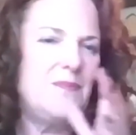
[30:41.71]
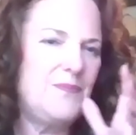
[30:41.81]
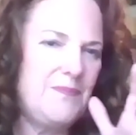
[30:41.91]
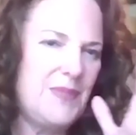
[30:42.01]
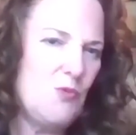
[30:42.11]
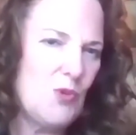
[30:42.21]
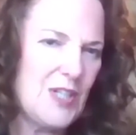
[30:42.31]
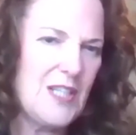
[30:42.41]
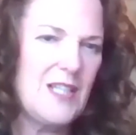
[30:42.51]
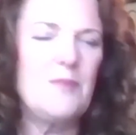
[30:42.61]
be
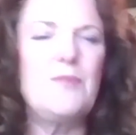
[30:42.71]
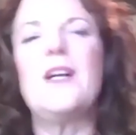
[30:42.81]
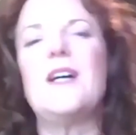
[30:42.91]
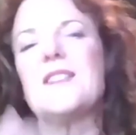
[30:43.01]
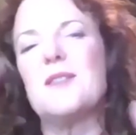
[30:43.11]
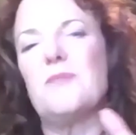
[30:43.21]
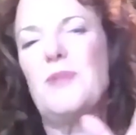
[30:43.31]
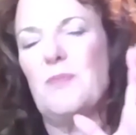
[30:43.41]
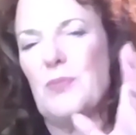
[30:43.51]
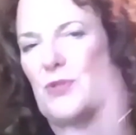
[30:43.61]
working plus
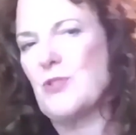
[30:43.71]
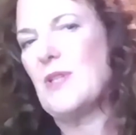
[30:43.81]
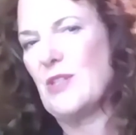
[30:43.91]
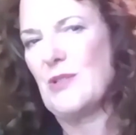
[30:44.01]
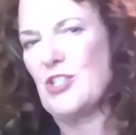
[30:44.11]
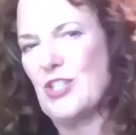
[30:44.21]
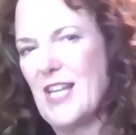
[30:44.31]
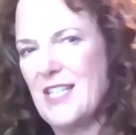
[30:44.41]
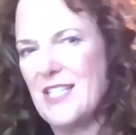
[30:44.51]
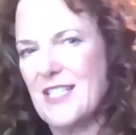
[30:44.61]
be pursuing their
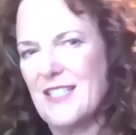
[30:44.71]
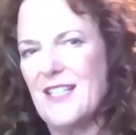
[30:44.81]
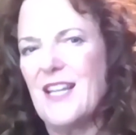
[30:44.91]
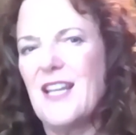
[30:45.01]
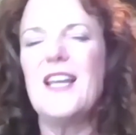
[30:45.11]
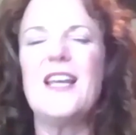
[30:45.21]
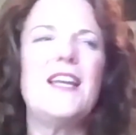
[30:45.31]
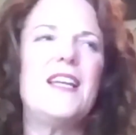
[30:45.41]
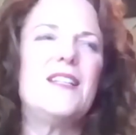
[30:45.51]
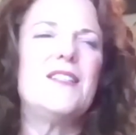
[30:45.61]
education.
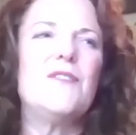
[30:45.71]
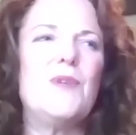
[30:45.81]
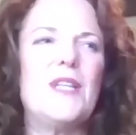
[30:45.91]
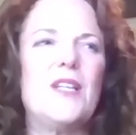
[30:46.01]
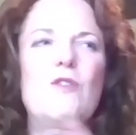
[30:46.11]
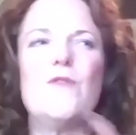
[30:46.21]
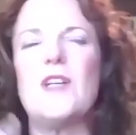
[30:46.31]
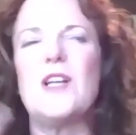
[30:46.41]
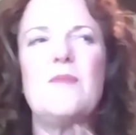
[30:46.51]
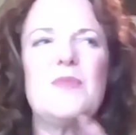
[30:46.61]
And if we can
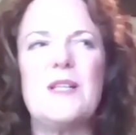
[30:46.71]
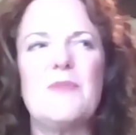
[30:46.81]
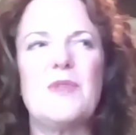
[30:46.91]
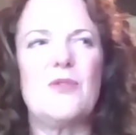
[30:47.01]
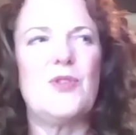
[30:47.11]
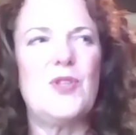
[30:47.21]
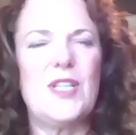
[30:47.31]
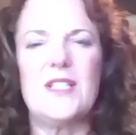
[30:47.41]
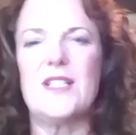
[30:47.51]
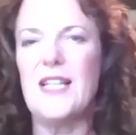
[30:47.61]
overcome some of the other
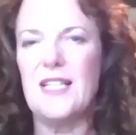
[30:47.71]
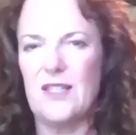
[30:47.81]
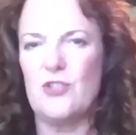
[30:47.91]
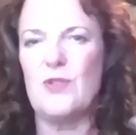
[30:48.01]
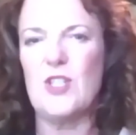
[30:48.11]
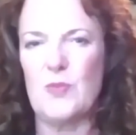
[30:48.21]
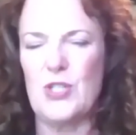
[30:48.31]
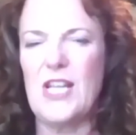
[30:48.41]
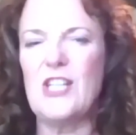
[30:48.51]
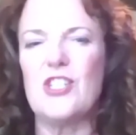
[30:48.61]
things like the
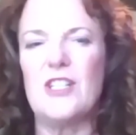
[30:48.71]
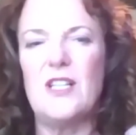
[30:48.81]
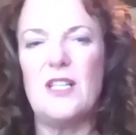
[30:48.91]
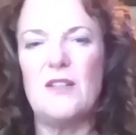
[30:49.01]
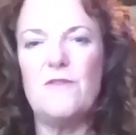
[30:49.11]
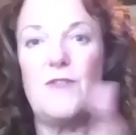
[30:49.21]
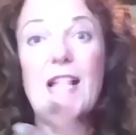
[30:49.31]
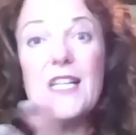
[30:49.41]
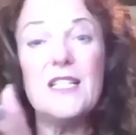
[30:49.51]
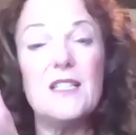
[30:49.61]
transportation and then
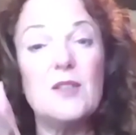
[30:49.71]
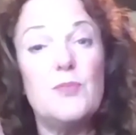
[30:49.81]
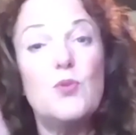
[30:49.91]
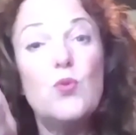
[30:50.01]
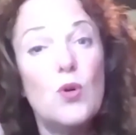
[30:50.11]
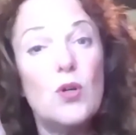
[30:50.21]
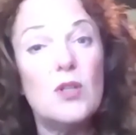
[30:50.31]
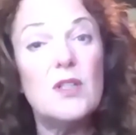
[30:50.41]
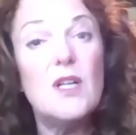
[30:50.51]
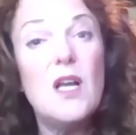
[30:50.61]
finding the
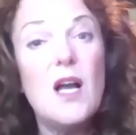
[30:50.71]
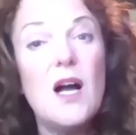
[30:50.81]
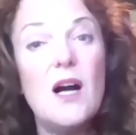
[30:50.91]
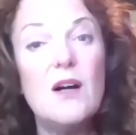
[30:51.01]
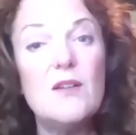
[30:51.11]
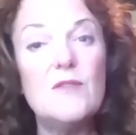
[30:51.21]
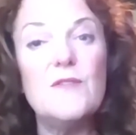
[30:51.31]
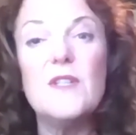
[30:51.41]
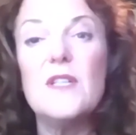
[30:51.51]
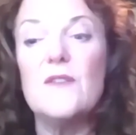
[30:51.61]
pool of
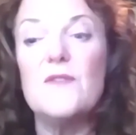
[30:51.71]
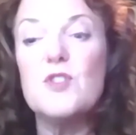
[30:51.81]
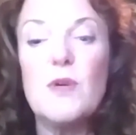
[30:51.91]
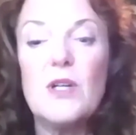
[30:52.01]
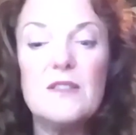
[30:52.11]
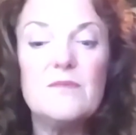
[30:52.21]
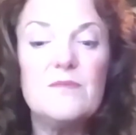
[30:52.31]
smart